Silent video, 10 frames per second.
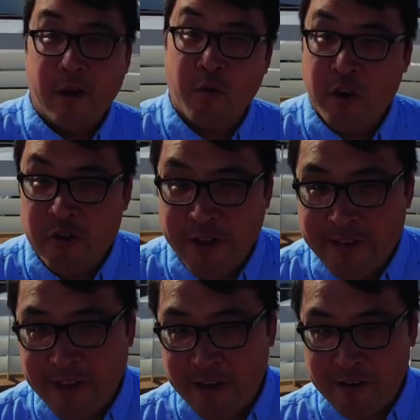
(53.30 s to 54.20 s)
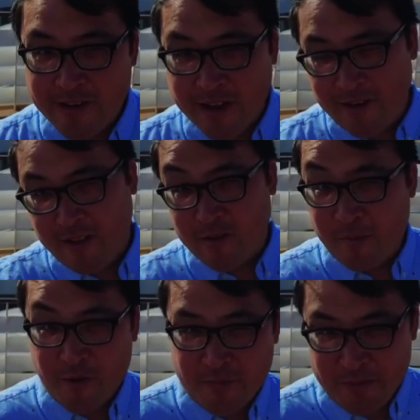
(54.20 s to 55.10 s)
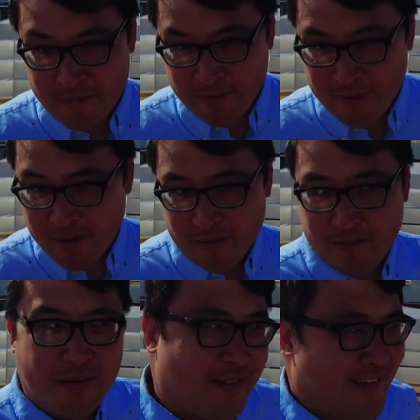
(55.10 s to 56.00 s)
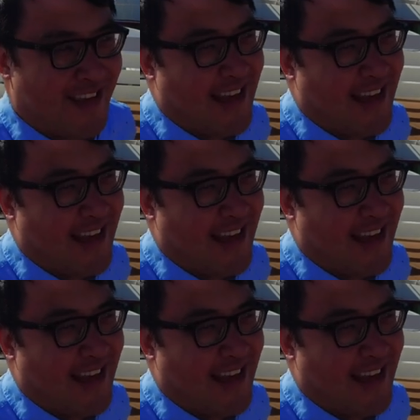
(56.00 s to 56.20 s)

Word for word: right, we're trendsetters now. There's a bunch of people up here. Mm